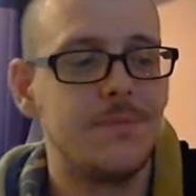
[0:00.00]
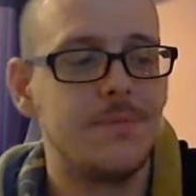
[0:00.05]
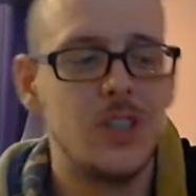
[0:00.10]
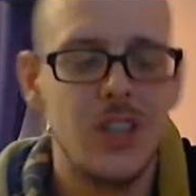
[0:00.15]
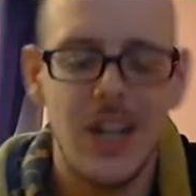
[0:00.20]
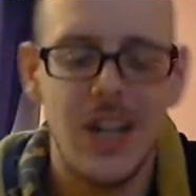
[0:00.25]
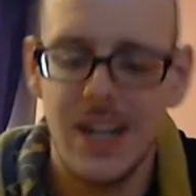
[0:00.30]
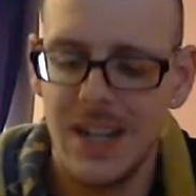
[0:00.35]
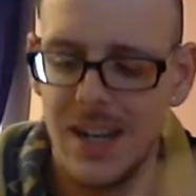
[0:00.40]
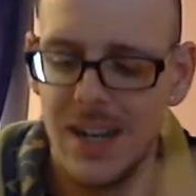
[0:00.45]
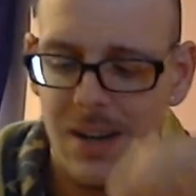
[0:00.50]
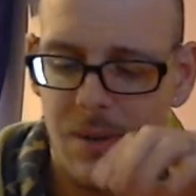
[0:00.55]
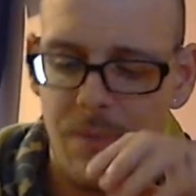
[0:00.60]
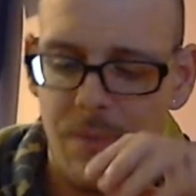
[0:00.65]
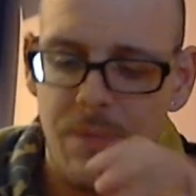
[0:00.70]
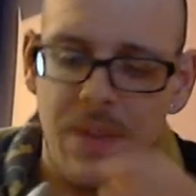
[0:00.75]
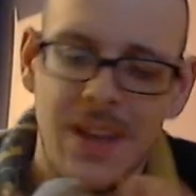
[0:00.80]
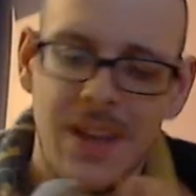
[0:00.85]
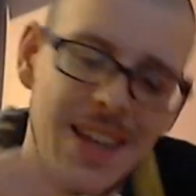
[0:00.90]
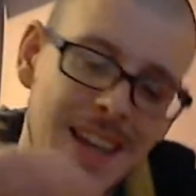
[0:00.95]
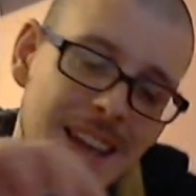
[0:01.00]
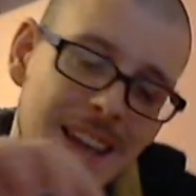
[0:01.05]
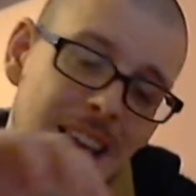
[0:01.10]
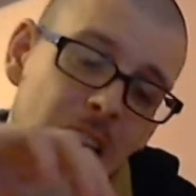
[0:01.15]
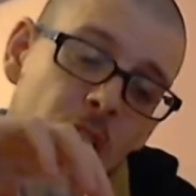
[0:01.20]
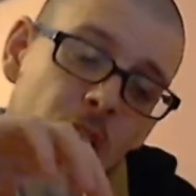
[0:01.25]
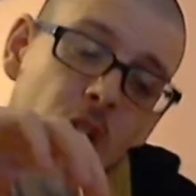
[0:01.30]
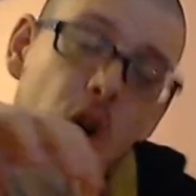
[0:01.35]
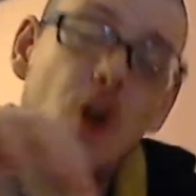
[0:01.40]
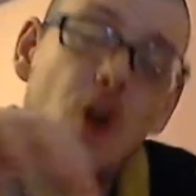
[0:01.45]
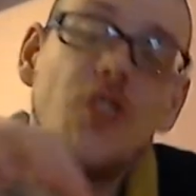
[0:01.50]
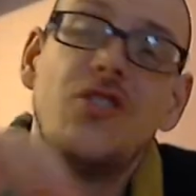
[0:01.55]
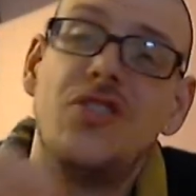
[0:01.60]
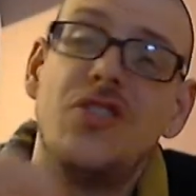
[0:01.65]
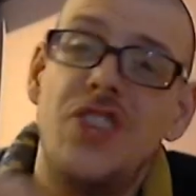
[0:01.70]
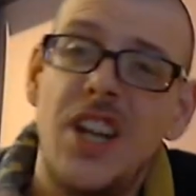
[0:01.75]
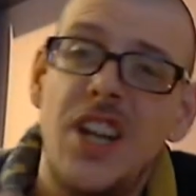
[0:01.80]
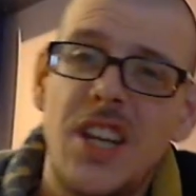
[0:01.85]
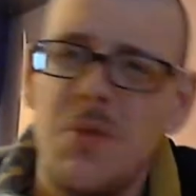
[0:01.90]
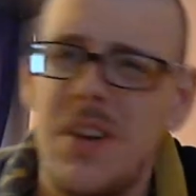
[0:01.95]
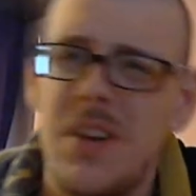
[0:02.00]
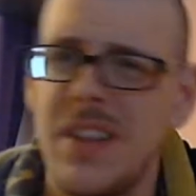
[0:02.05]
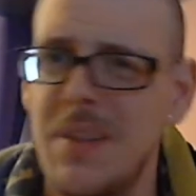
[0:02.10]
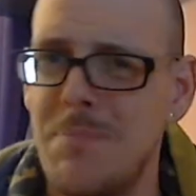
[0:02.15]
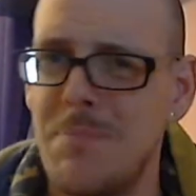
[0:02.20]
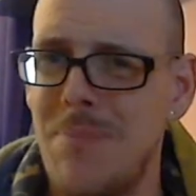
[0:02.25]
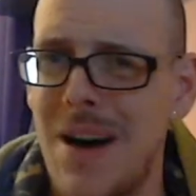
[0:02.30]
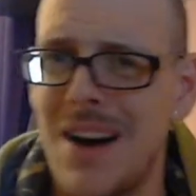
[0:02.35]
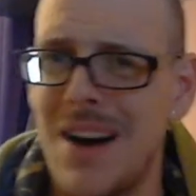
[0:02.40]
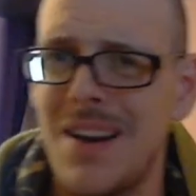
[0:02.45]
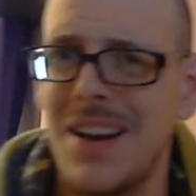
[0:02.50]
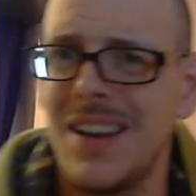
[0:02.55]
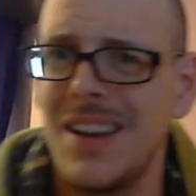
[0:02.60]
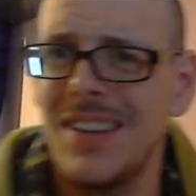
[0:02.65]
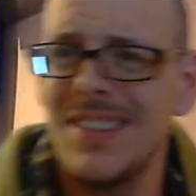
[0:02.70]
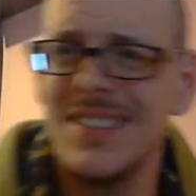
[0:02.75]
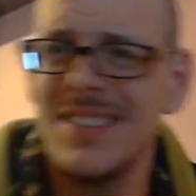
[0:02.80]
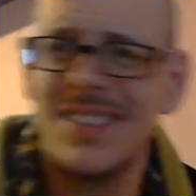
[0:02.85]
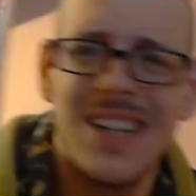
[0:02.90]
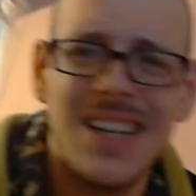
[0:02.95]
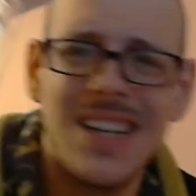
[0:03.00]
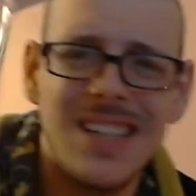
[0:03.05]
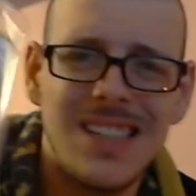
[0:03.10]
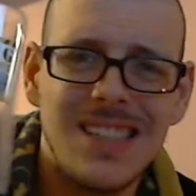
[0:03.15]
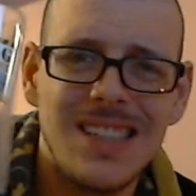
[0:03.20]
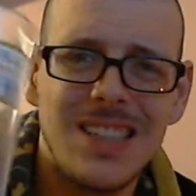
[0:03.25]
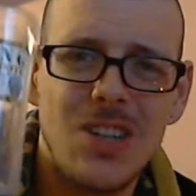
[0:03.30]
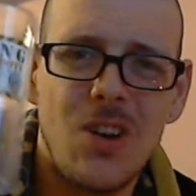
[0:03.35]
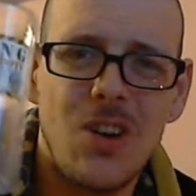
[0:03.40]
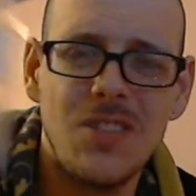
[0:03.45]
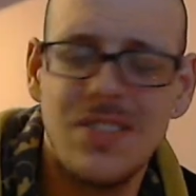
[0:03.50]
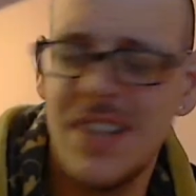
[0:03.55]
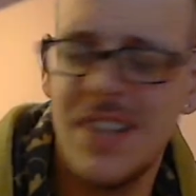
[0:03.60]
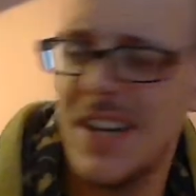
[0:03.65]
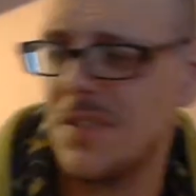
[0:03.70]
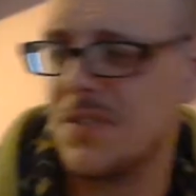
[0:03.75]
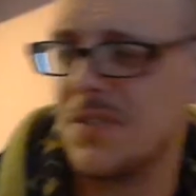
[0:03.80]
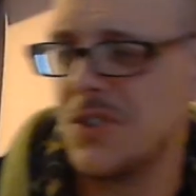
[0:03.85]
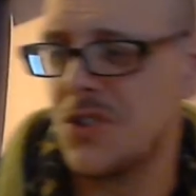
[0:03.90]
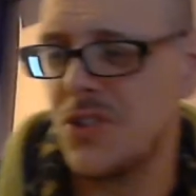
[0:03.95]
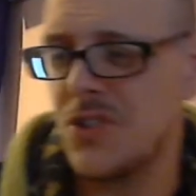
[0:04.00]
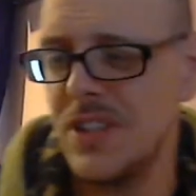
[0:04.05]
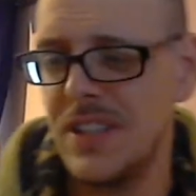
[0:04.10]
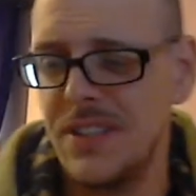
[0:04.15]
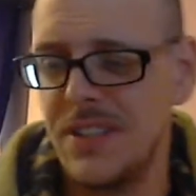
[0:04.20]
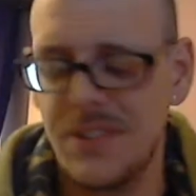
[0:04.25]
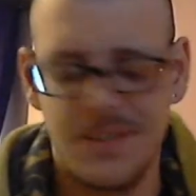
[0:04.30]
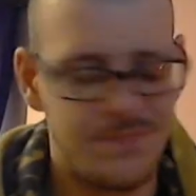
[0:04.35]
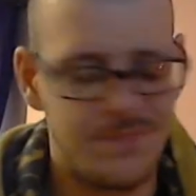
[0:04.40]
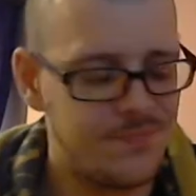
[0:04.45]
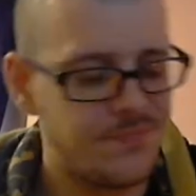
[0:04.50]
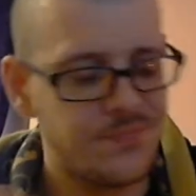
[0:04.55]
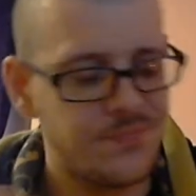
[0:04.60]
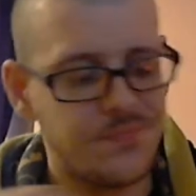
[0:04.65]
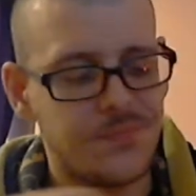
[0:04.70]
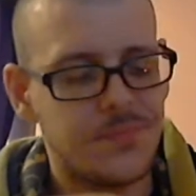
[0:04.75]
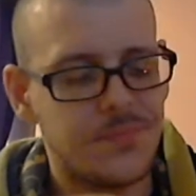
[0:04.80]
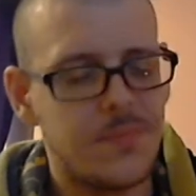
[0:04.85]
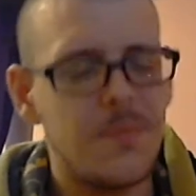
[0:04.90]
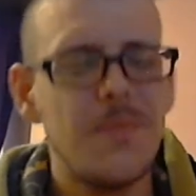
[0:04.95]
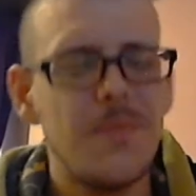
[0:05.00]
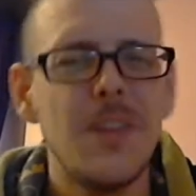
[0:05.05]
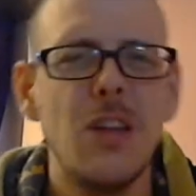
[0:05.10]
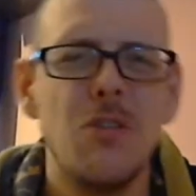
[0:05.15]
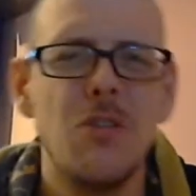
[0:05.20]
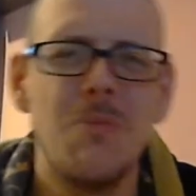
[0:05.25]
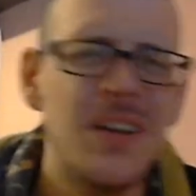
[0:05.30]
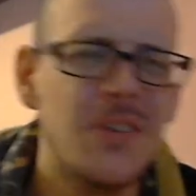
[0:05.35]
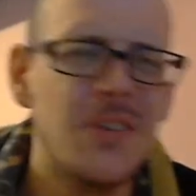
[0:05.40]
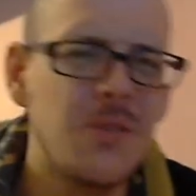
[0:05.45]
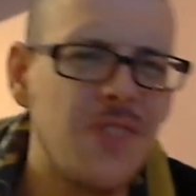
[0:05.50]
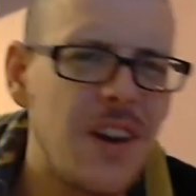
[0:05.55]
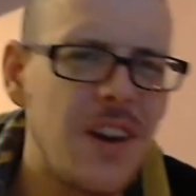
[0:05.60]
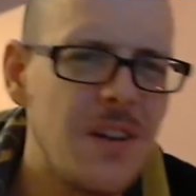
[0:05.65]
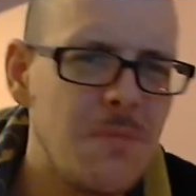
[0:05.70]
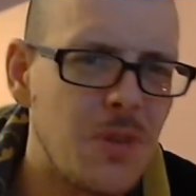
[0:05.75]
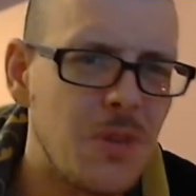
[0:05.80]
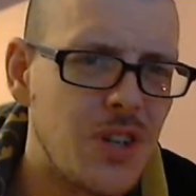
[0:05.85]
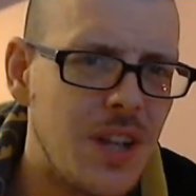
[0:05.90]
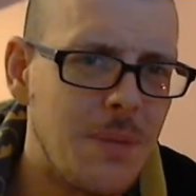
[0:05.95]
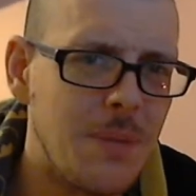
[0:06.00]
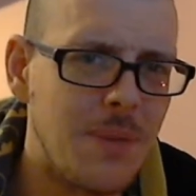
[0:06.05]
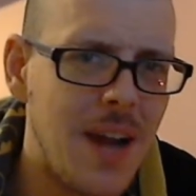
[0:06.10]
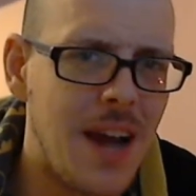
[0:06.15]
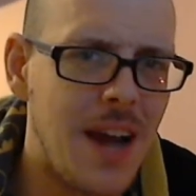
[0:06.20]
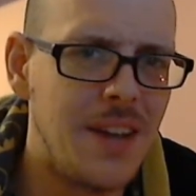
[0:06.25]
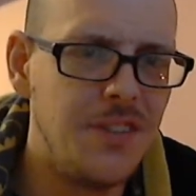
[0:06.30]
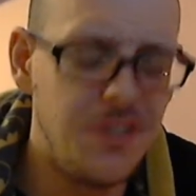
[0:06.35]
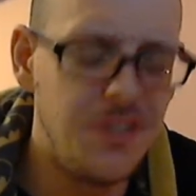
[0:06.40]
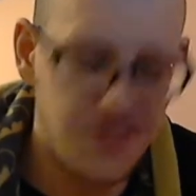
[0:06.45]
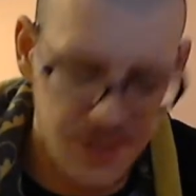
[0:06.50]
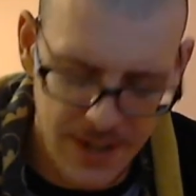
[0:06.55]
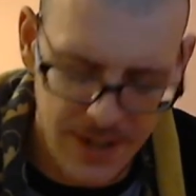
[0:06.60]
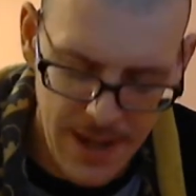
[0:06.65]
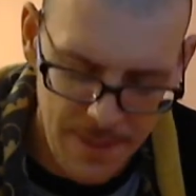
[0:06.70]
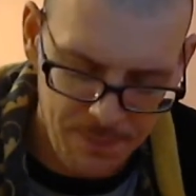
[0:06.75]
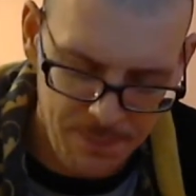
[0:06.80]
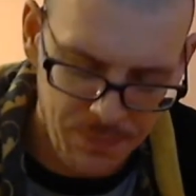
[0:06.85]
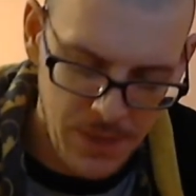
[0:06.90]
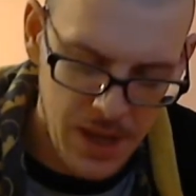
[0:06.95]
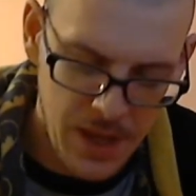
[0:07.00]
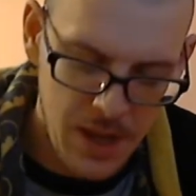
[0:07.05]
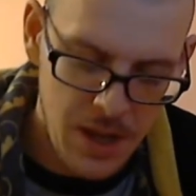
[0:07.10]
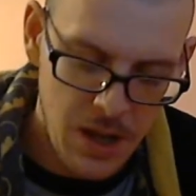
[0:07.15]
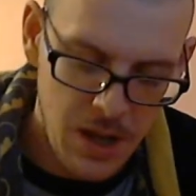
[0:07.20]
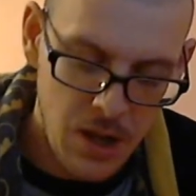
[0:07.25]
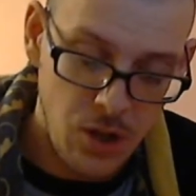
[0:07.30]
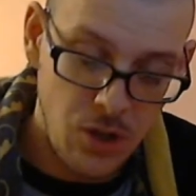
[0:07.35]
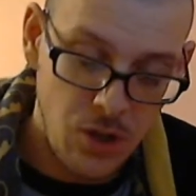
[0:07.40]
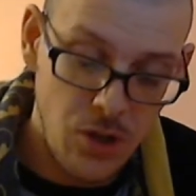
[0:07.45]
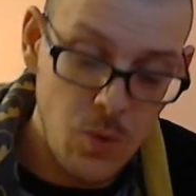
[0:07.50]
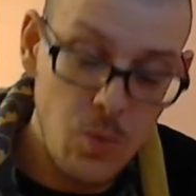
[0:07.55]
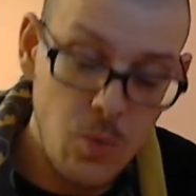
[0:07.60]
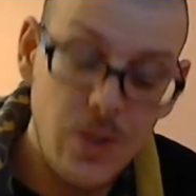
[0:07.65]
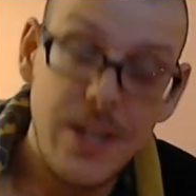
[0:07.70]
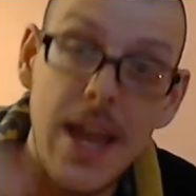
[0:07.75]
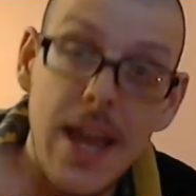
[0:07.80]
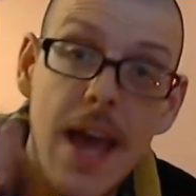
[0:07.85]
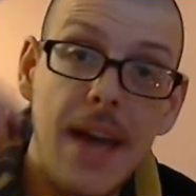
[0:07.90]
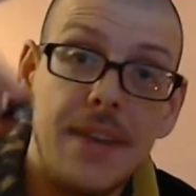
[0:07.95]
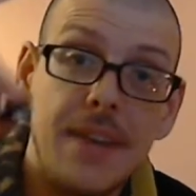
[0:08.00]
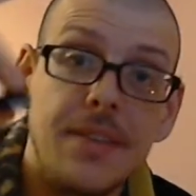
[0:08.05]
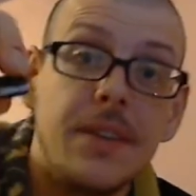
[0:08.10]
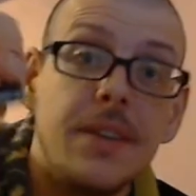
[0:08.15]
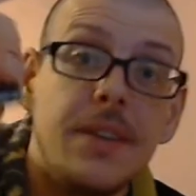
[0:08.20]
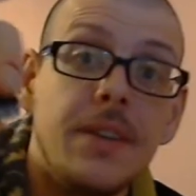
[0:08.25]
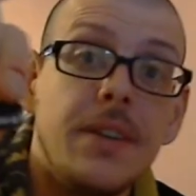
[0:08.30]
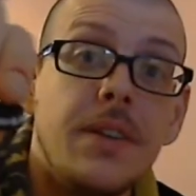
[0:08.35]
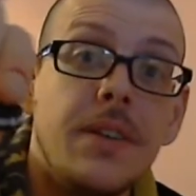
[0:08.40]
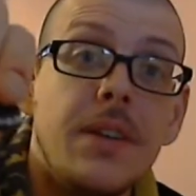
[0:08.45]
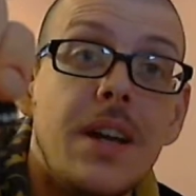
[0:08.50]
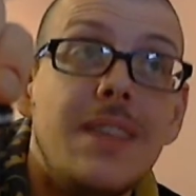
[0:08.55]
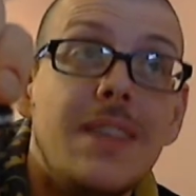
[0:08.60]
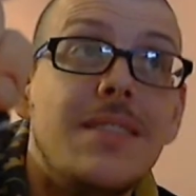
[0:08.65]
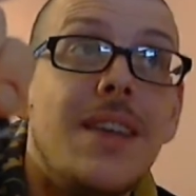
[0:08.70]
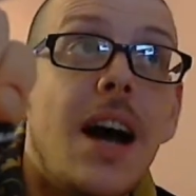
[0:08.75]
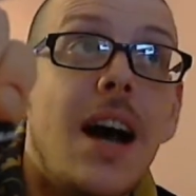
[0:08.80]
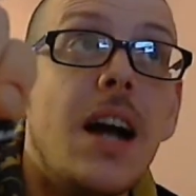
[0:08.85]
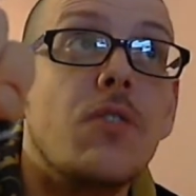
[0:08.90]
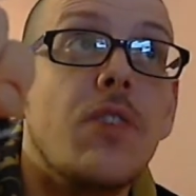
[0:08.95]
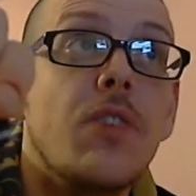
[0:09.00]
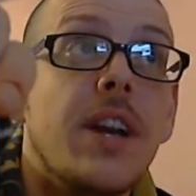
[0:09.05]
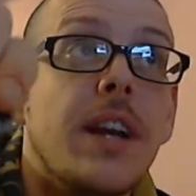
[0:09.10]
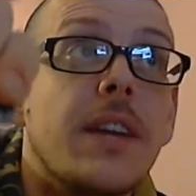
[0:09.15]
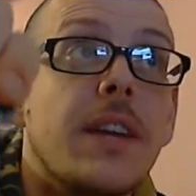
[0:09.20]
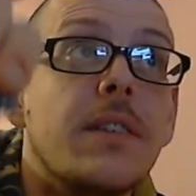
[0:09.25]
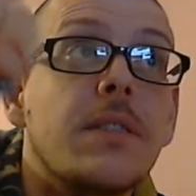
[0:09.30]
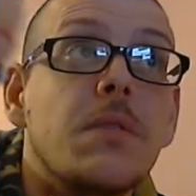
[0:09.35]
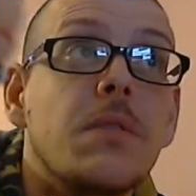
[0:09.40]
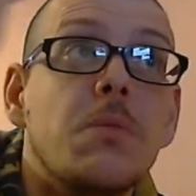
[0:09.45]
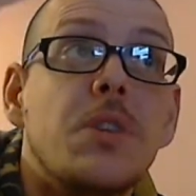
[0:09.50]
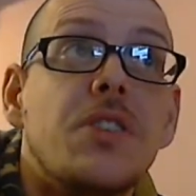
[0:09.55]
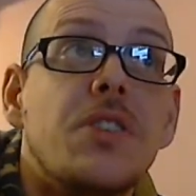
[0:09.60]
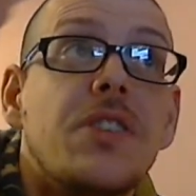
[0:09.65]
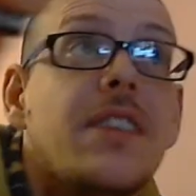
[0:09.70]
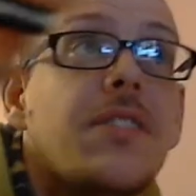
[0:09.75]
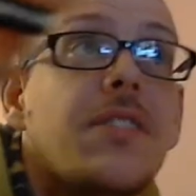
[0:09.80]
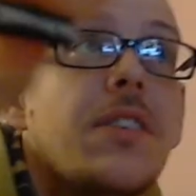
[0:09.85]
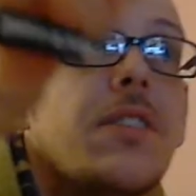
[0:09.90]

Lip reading: Check that out. Continuing in the back, like, kind of a little container of treats. It reminds us very much of them candies you used to get. You get a tank ring, which says